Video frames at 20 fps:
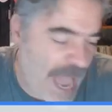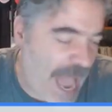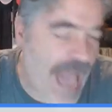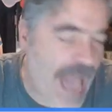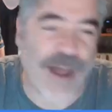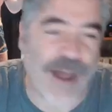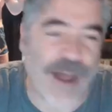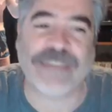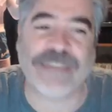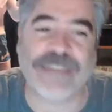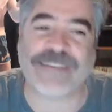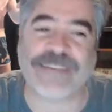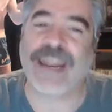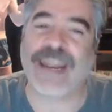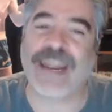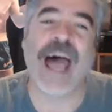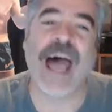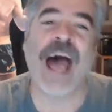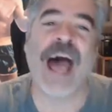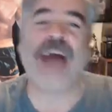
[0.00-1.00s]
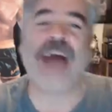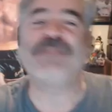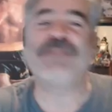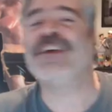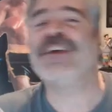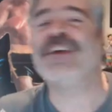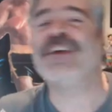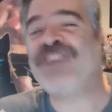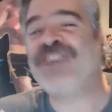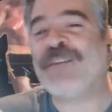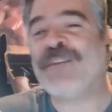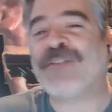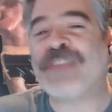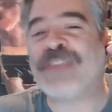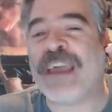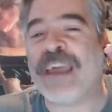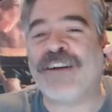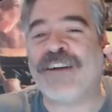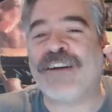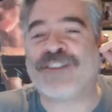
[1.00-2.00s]
don't listen, Jeff,
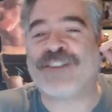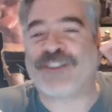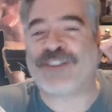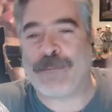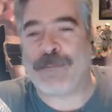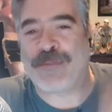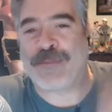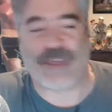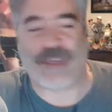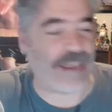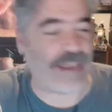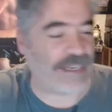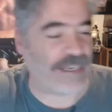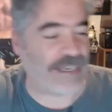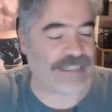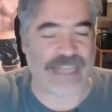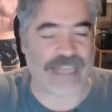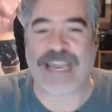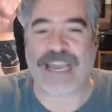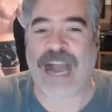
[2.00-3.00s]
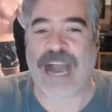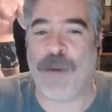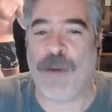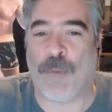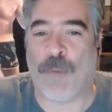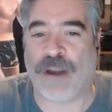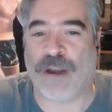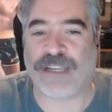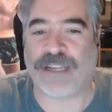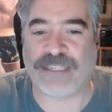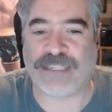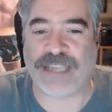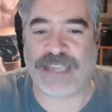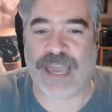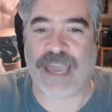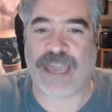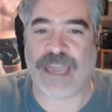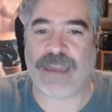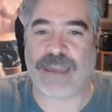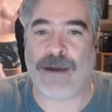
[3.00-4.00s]
there are some things like I want to
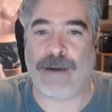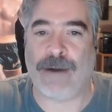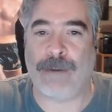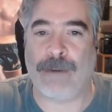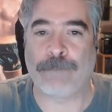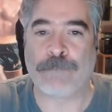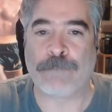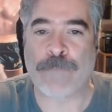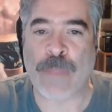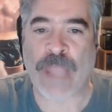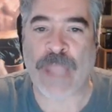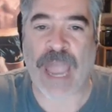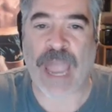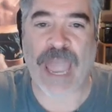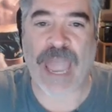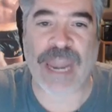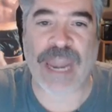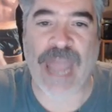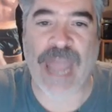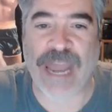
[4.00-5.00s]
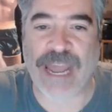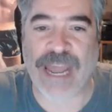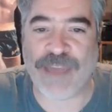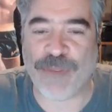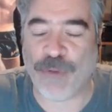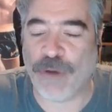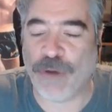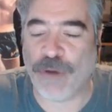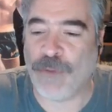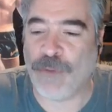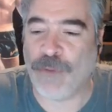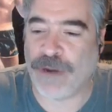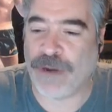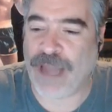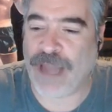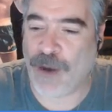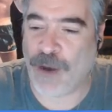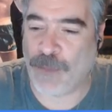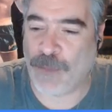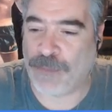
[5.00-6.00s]
say, and I thought it would
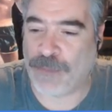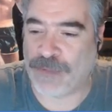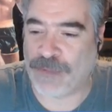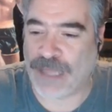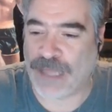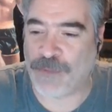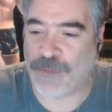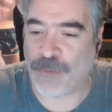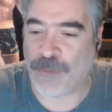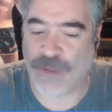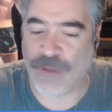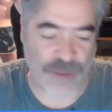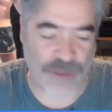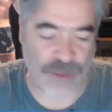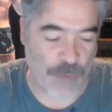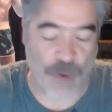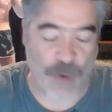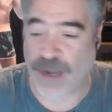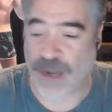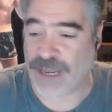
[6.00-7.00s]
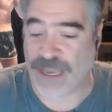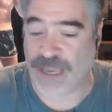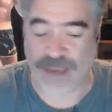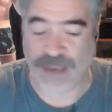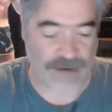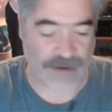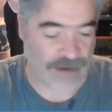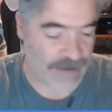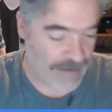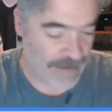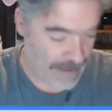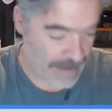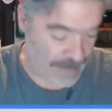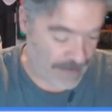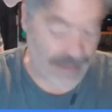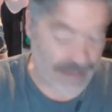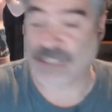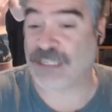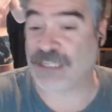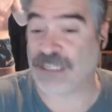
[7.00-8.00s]
help like with you on here.
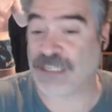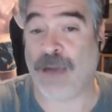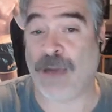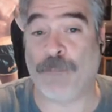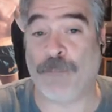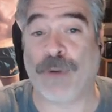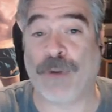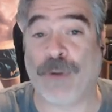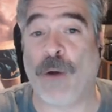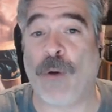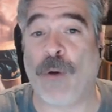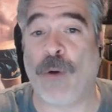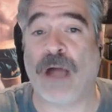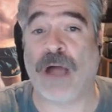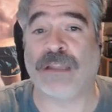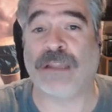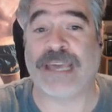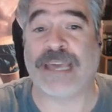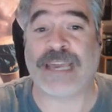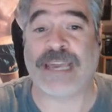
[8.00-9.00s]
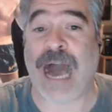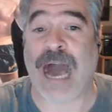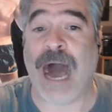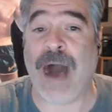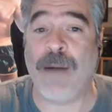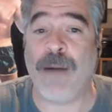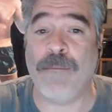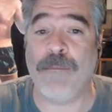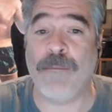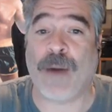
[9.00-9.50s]
Because, bro, like I'm